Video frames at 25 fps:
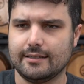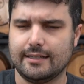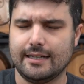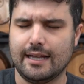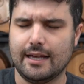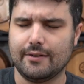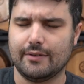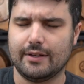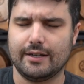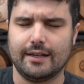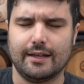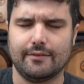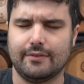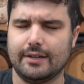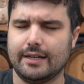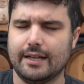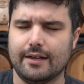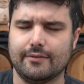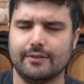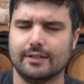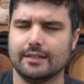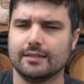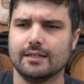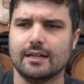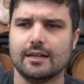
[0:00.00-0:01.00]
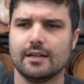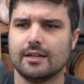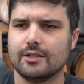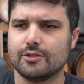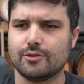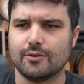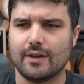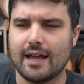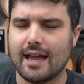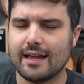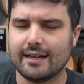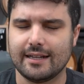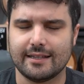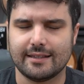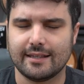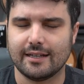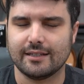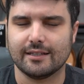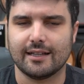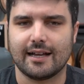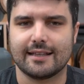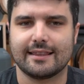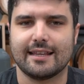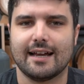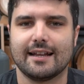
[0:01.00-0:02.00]
Never, never, never do anything
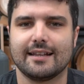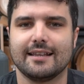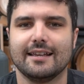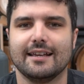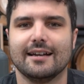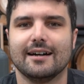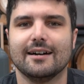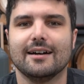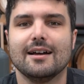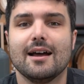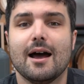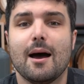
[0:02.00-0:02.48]
like that here.